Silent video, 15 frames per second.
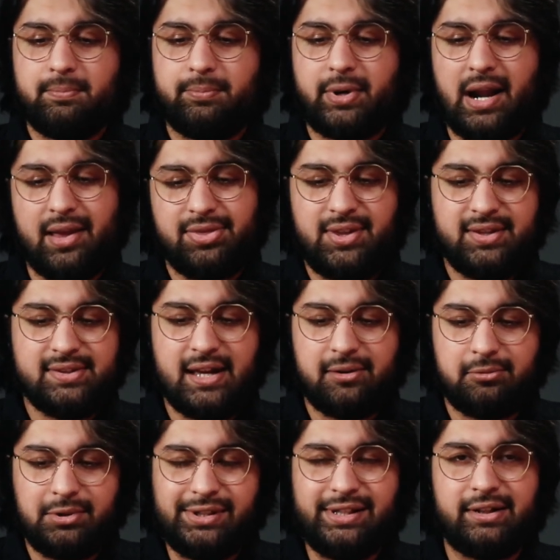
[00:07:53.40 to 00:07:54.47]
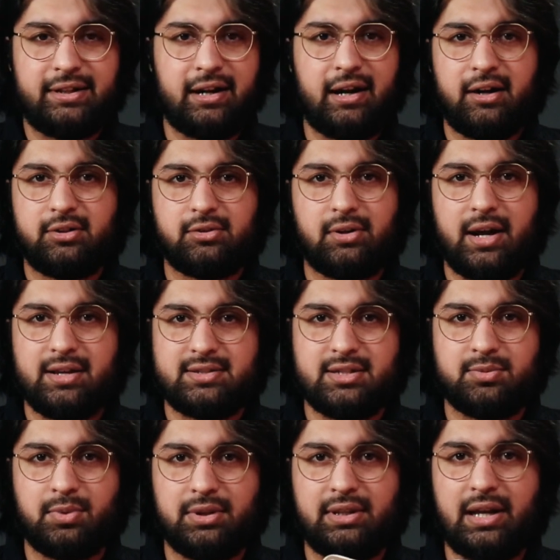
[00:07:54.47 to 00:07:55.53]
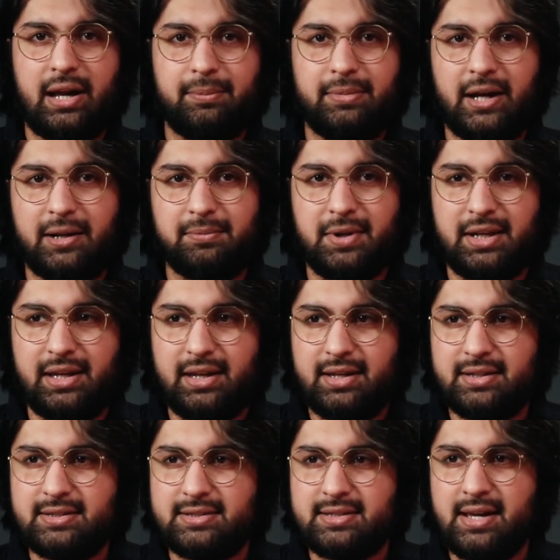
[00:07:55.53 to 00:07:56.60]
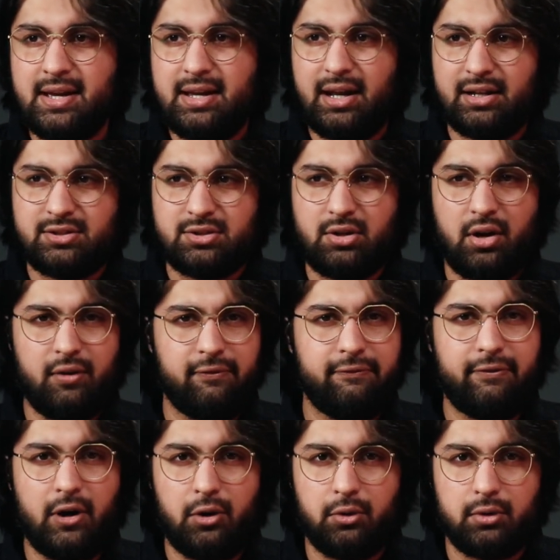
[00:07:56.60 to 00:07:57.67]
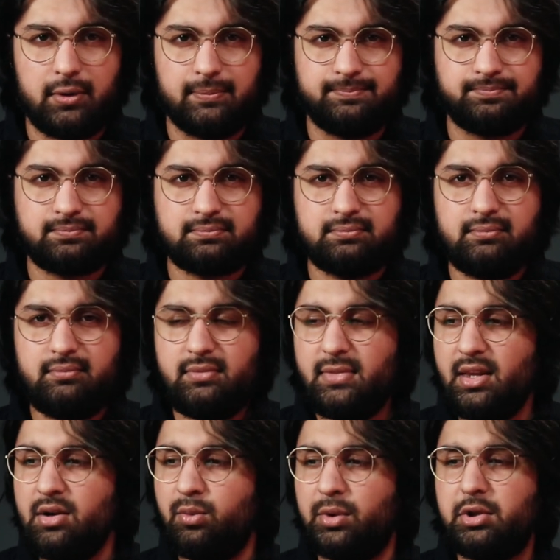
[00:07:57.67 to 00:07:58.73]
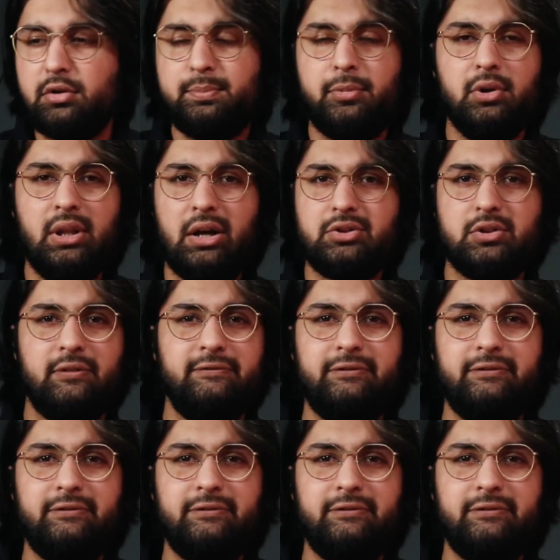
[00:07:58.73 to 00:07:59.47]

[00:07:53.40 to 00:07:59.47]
but I think that really characterizes what the iPad mini is. It's not a phone. When you pull out your